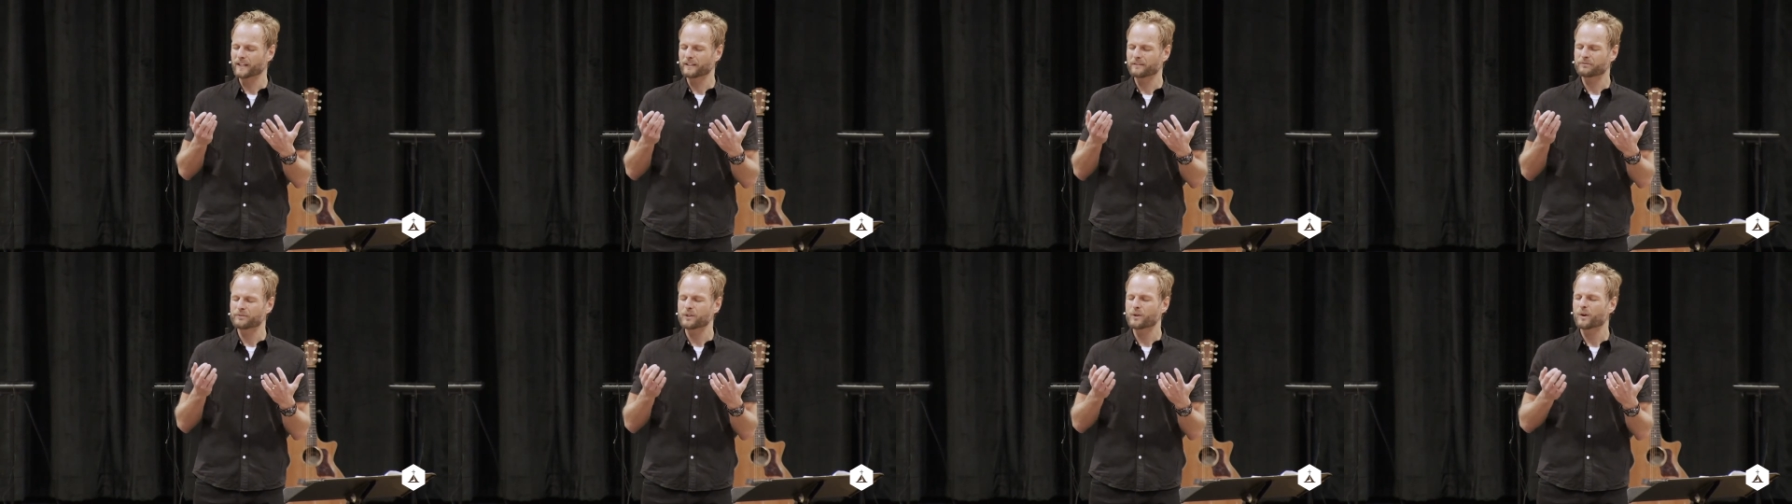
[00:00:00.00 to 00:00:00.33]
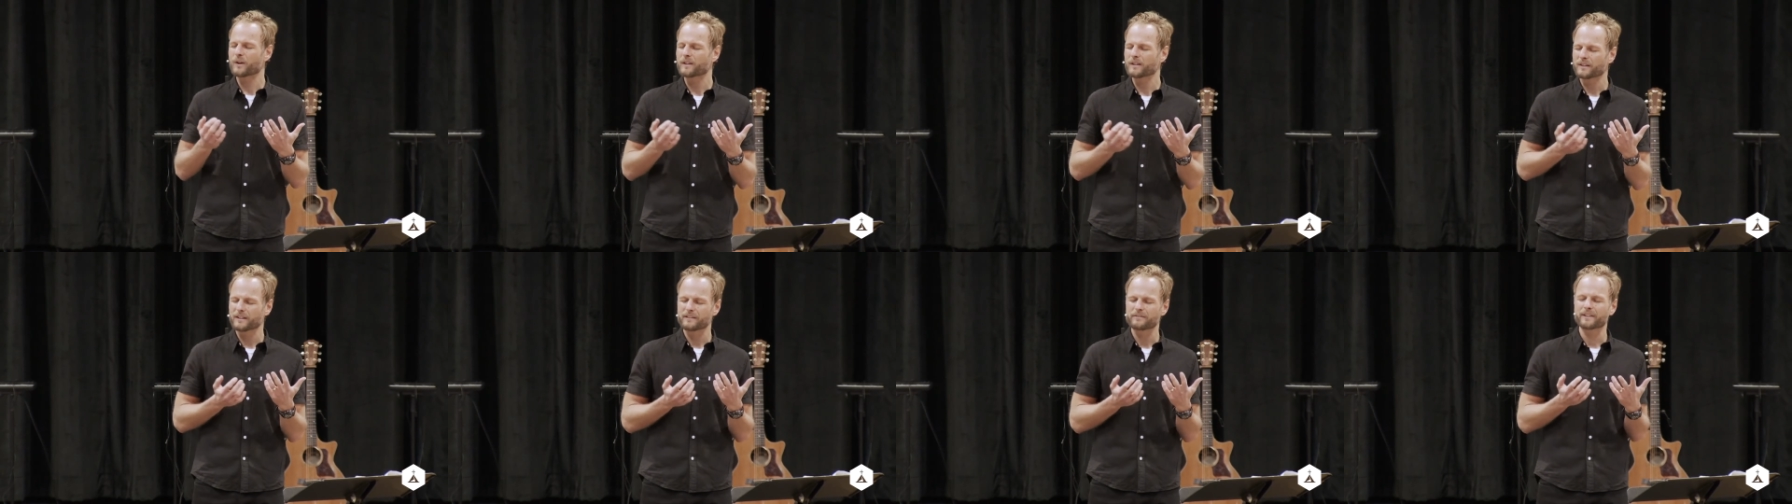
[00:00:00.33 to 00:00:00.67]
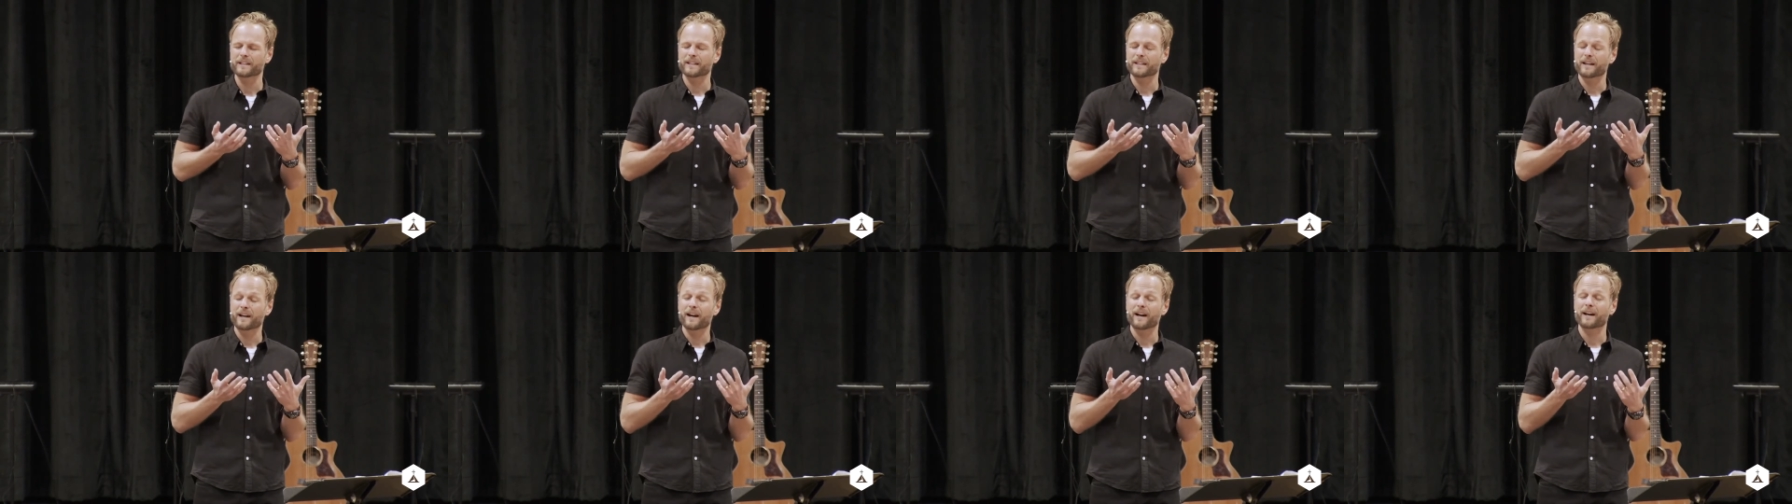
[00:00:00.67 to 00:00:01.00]
If you are the
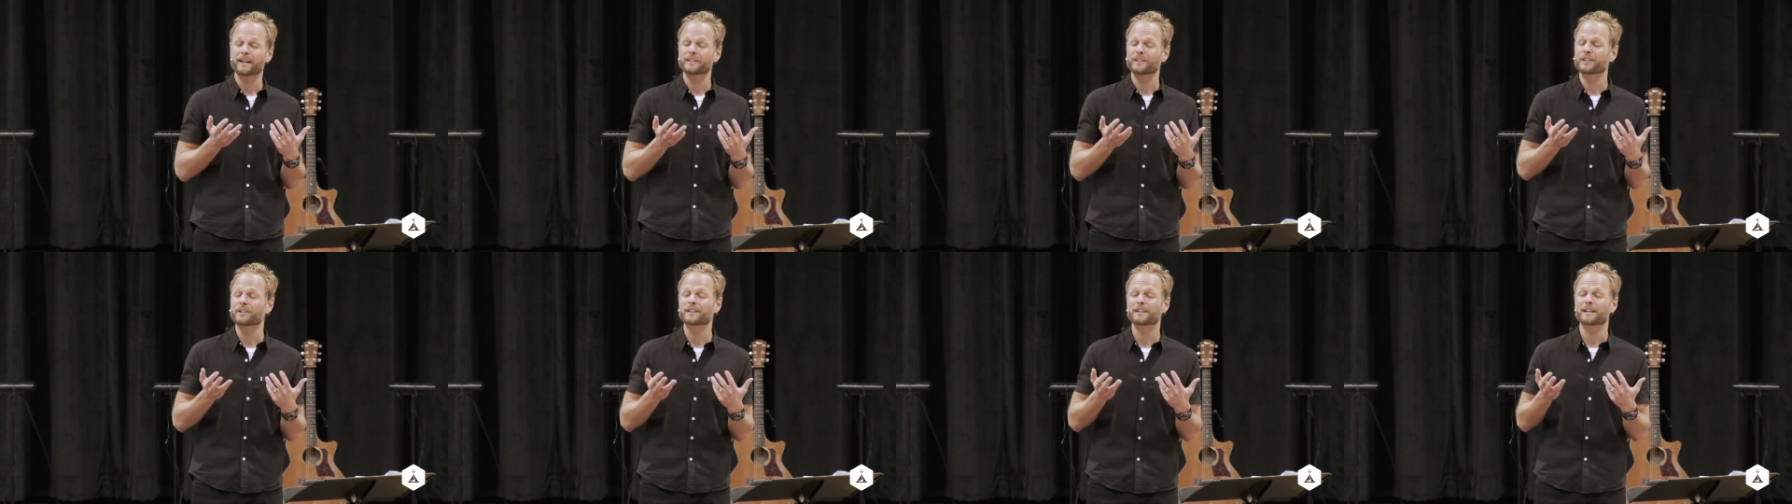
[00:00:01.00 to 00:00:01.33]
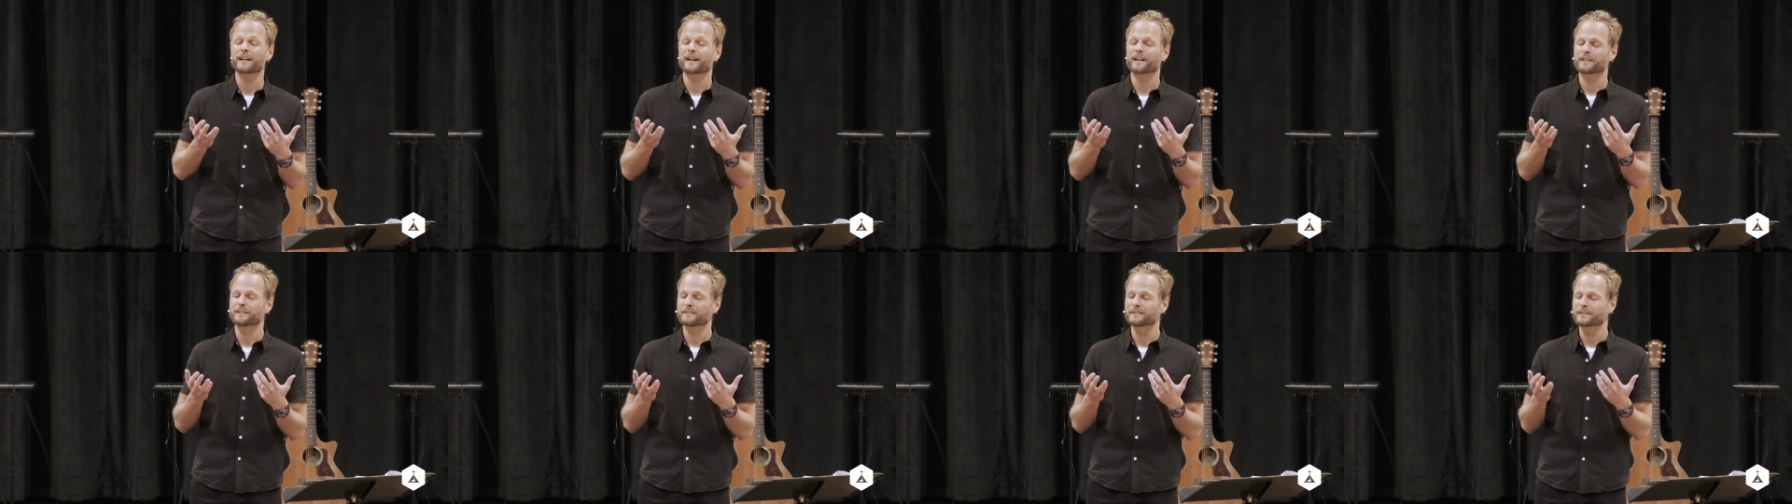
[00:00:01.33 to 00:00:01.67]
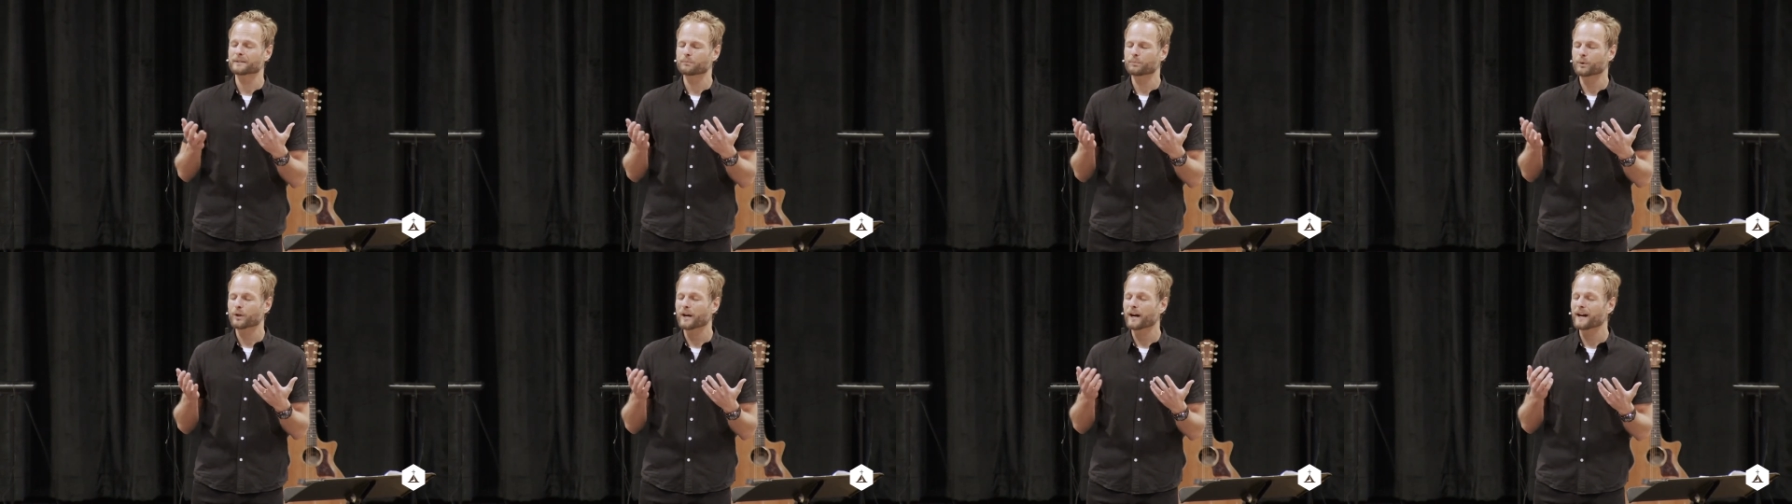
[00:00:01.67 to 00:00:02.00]
living God, you're the God of
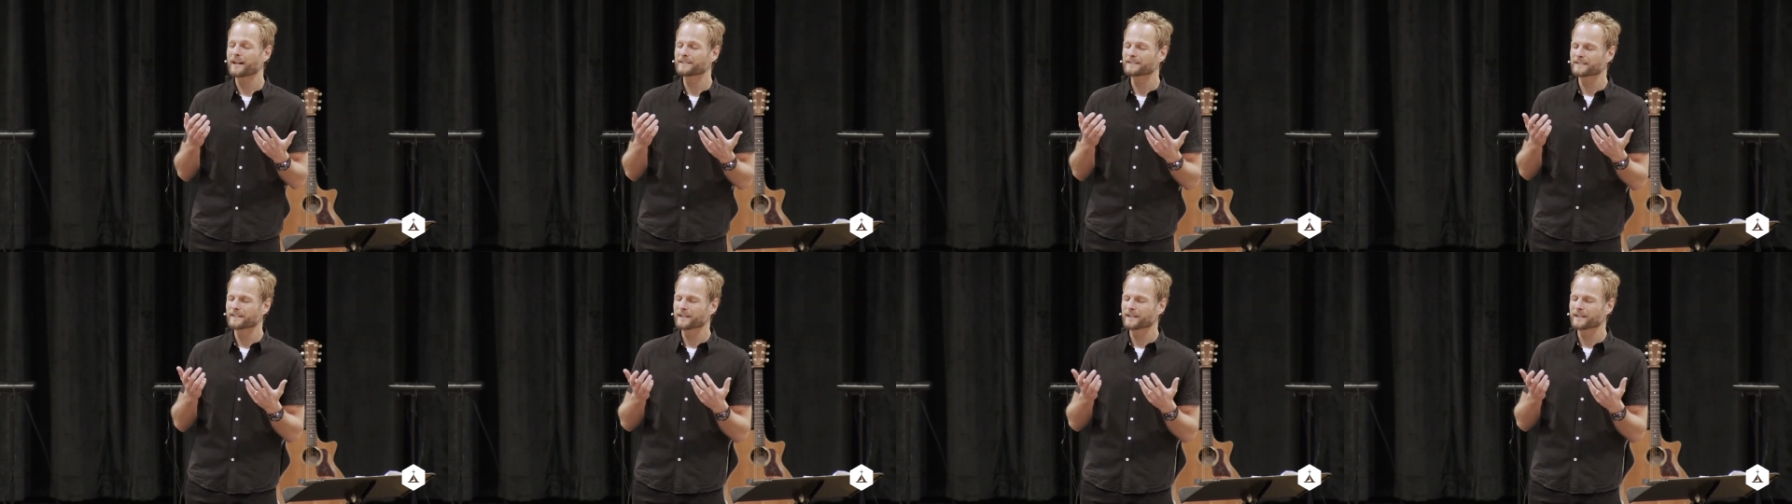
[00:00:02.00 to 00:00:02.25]
surprise,